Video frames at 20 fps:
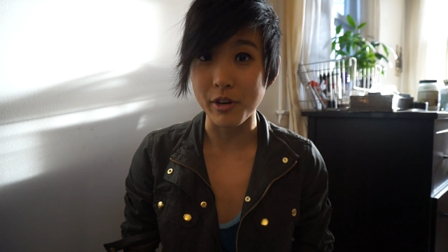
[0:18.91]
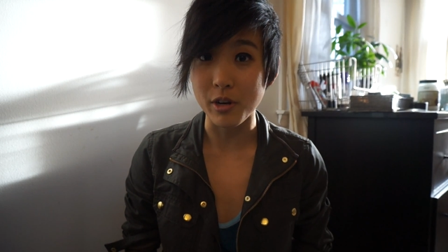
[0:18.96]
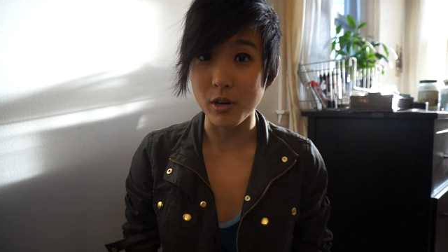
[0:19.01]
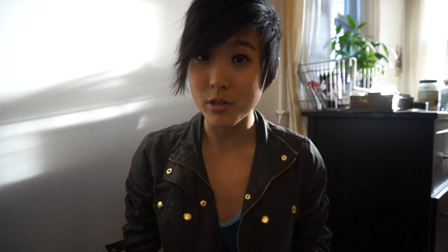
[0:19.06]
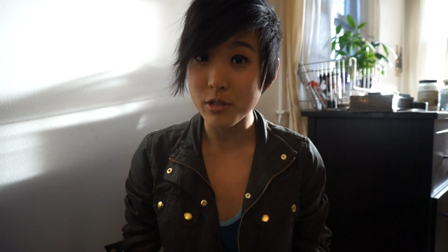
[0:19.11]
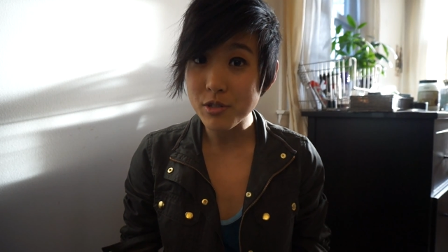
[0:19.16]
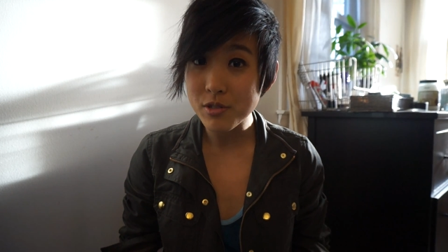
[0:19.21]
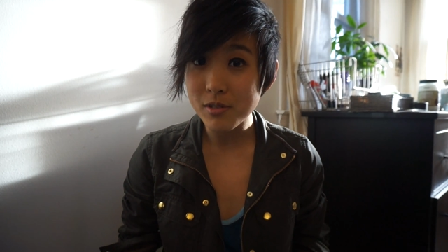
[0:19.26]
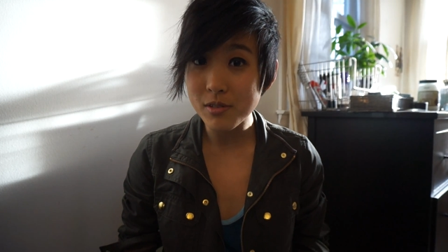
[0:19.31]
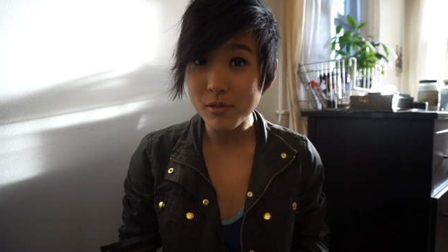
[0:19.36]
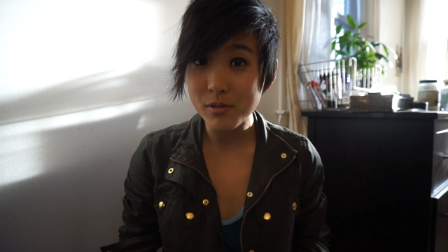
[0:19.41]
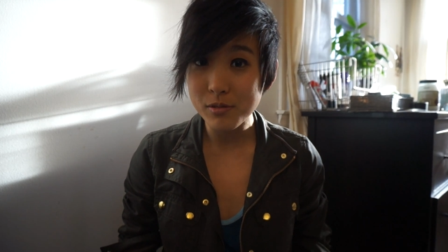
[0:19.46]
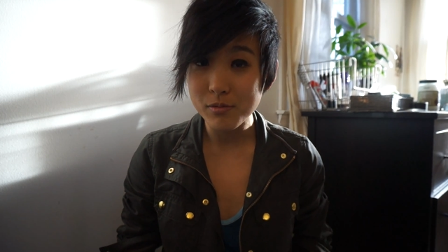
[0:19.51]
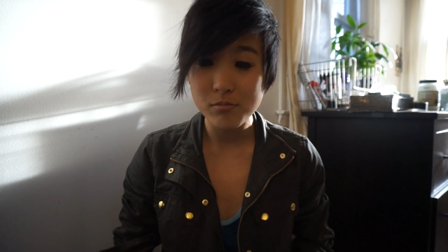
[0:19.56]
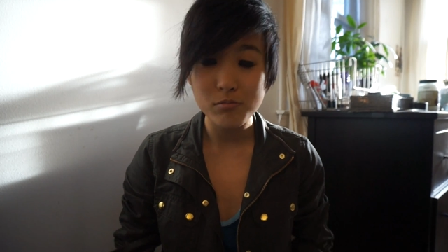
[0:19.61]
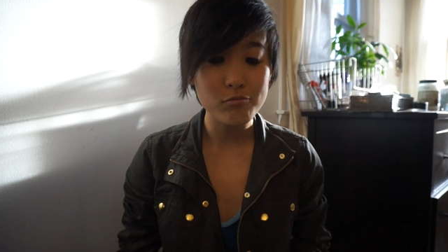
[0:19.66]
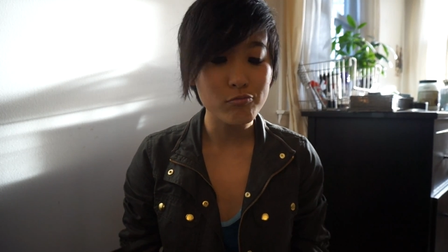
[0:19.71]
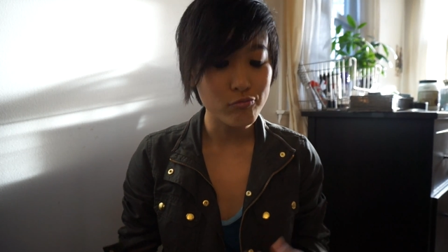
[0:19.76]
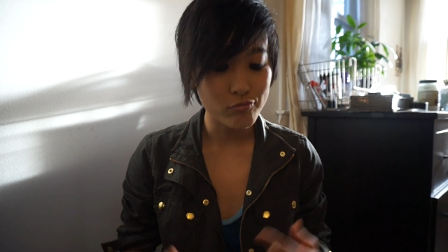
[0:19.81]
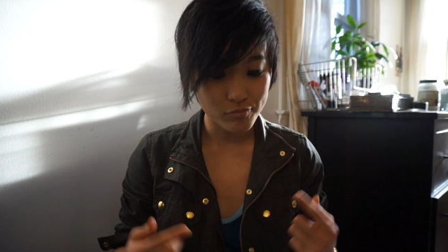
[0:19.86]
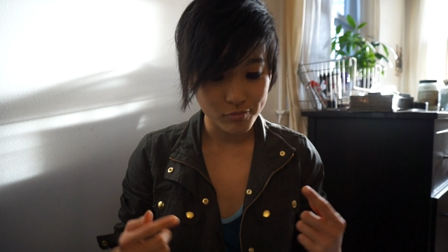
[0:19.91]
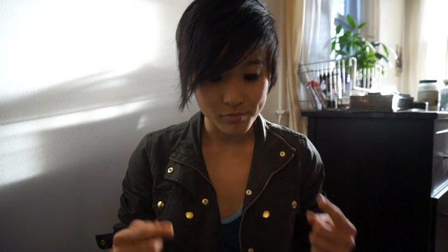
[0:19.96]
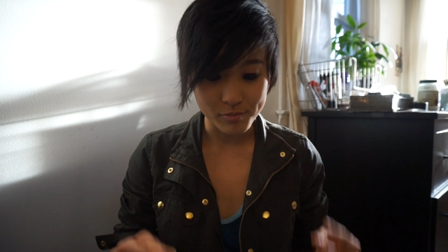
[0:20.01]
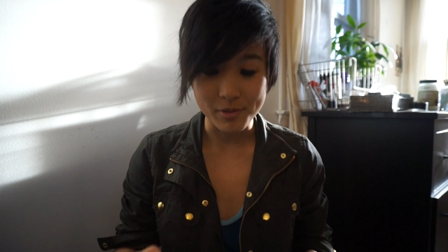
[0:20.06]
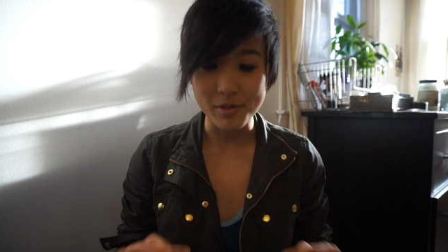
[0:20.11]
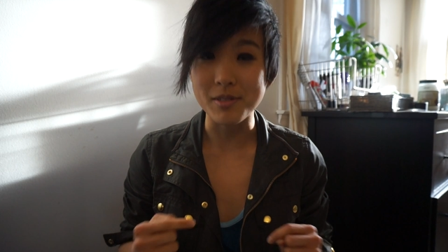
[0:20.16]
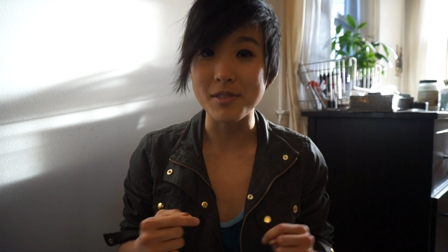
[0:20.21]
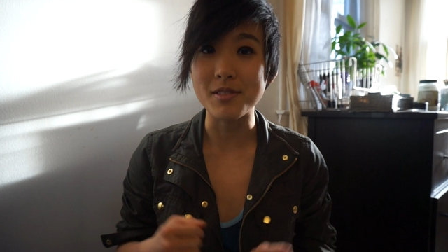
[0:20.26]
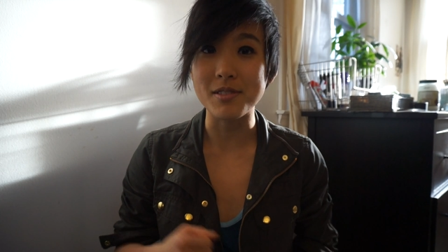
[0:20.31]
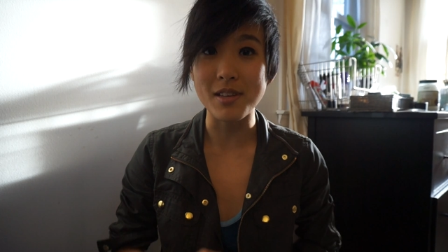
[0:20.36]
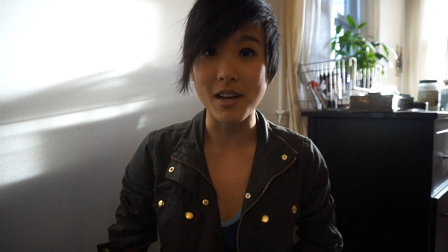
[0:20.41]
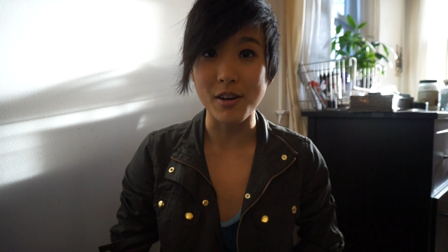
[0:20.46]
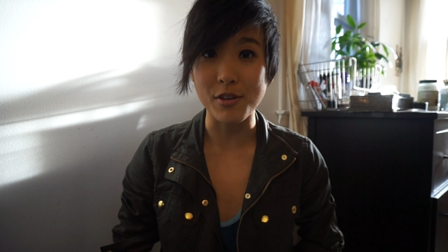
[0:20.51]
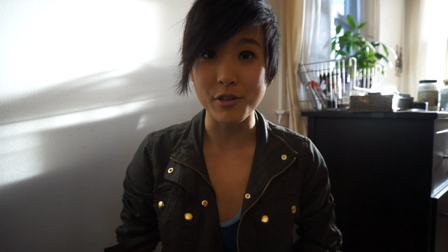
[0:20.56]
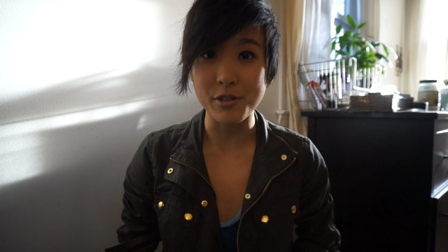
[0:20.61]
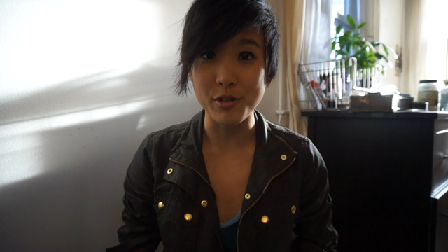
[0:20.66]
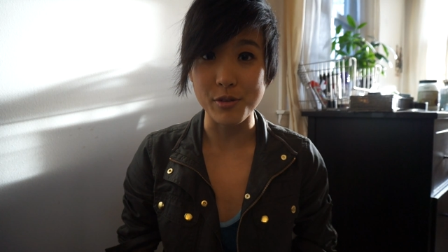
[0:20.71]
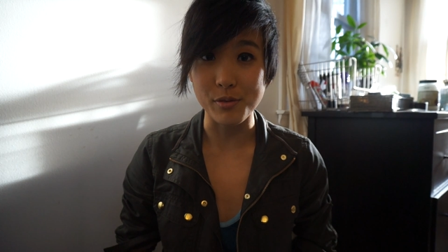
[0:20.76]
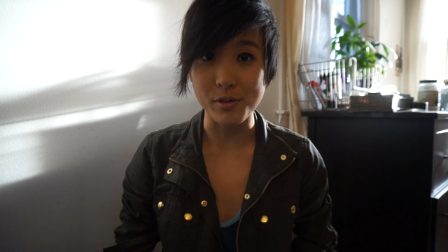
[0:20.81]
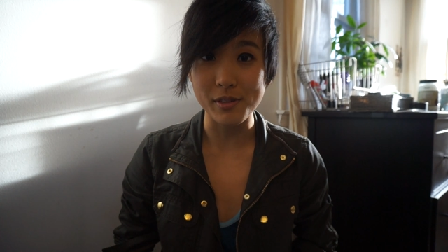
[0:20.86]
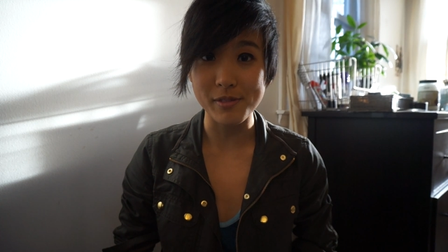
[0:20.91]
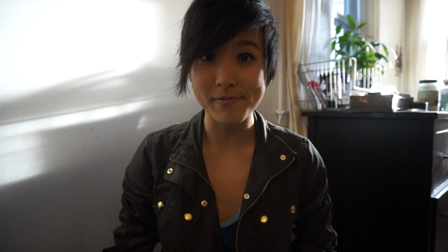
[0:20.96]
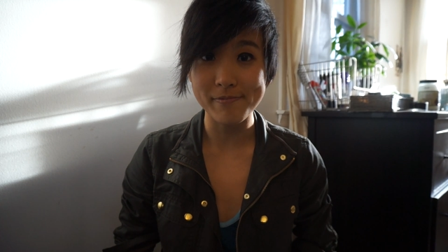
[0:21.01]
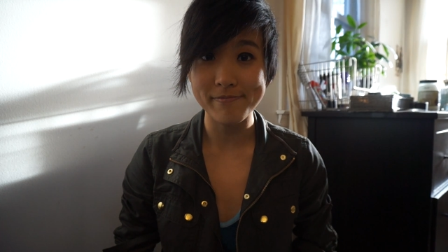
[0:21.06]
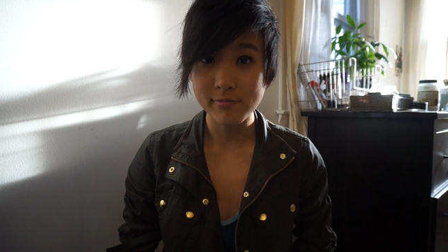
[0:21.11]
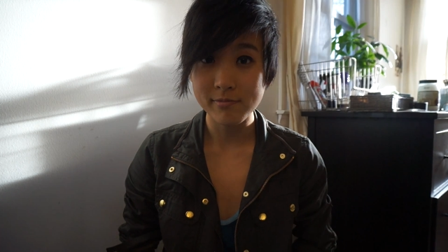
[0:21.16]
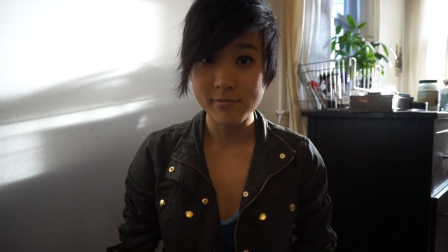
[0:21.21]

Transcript: arsenal, this is how you do it.